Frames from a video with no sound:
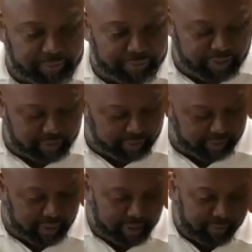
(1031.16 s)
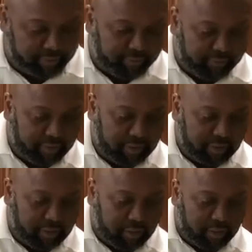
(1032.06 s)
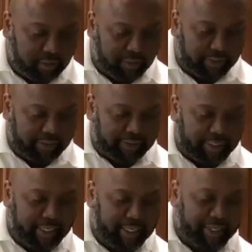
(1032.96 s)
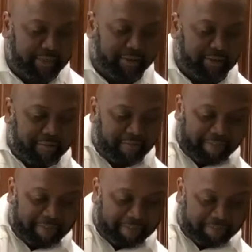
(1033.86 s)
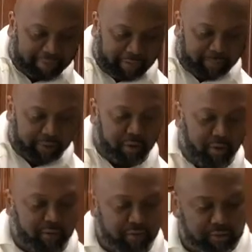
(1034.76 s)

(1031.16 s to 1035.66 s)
Pinch of salt. Inside. Flip it over.